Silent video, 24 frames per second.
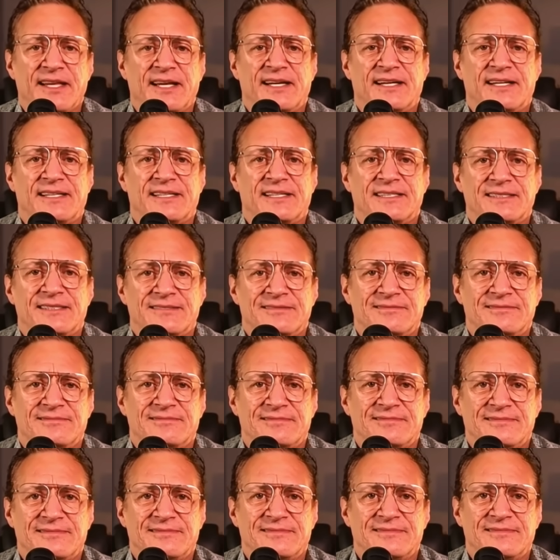
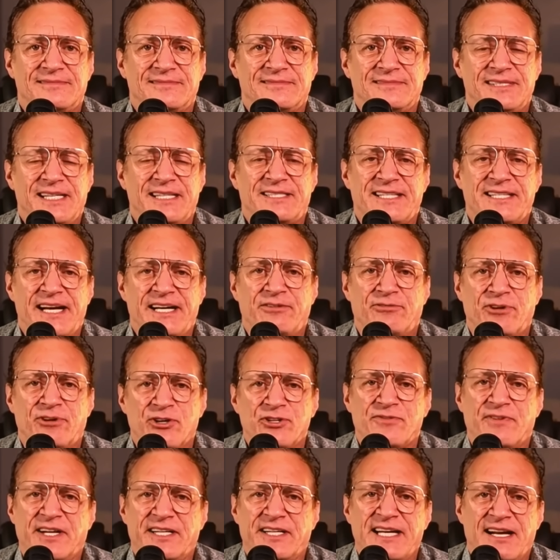Teddy
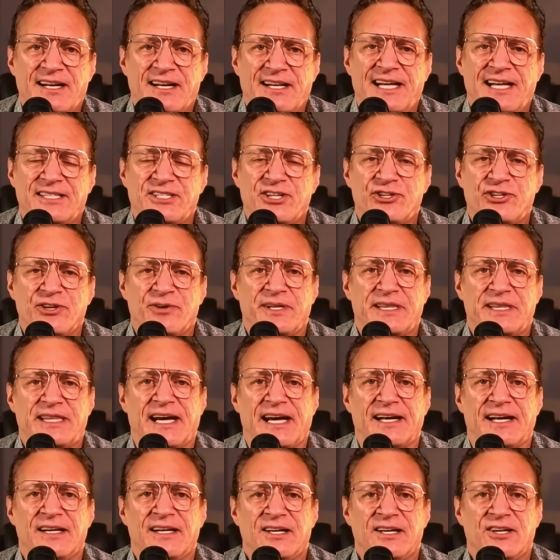Roosevelt had a lot to do with
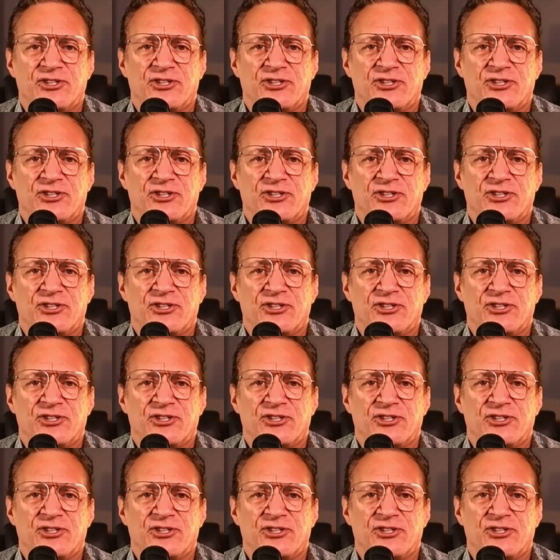that.